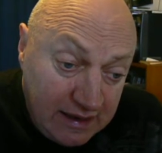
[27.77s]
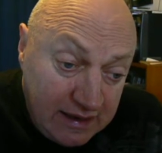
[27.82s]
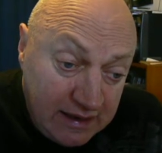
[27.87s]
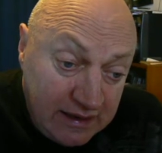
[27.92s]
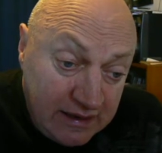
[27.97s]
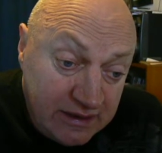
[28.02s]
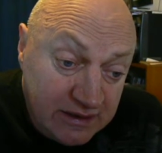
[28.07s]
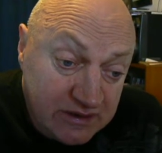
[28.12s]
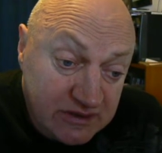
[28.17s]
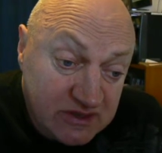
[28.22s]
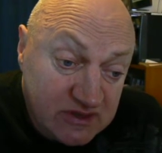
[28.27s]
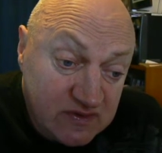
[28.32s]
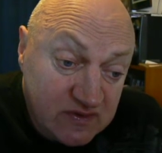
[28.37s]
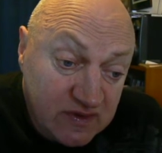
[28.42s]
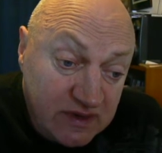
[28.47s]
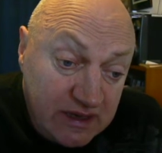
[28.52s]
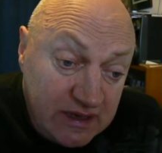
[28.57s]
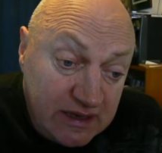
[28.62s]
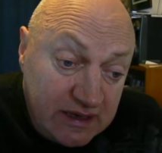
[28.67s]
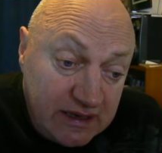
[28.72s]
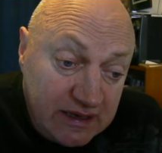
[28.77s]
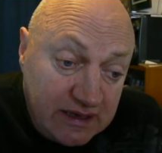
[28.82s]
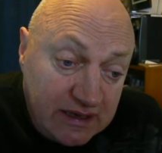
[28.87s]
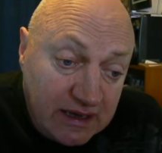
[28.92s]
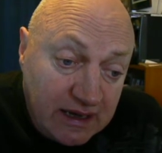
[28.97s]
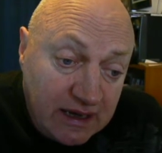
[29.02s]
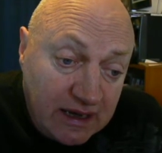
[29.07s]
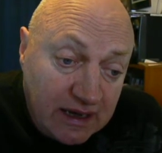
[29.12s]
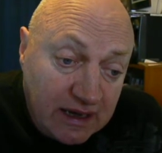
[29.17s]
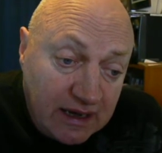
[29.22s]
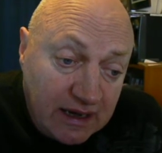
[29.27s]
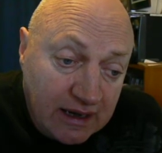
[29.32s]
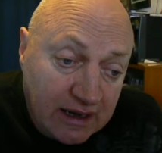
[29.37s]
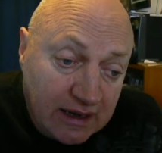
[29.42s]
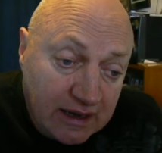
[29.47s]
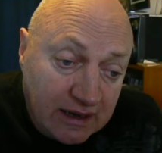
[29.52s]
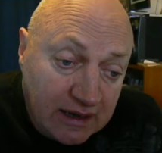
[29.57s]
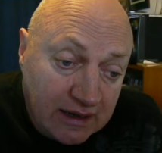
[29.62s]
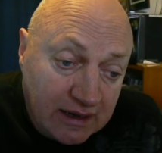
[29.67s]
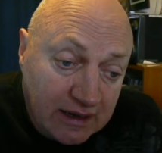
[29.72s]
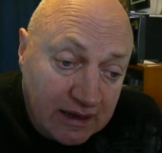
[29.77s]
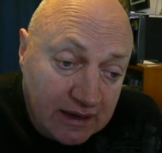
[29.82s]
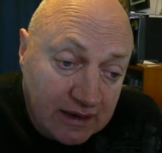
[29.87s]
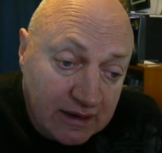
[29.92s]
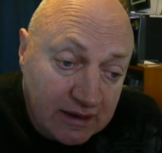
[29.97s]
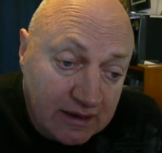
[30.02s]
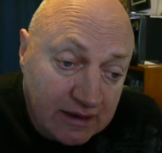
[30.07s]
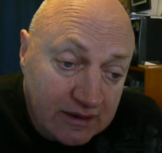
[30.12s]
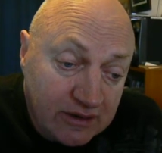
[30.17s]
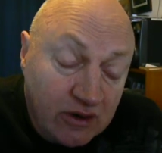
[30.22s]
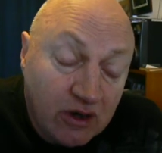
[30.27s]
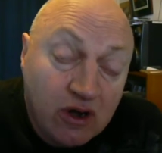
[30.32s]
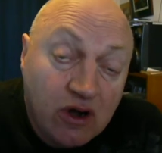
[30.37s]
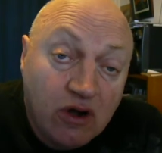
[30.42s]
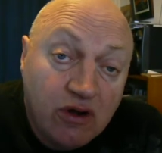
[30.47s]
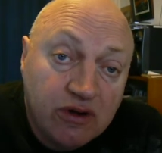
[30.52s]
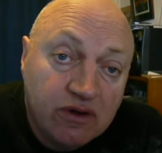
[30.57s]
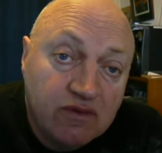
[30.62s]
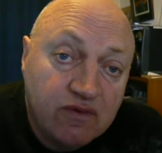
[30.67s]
is the knock-on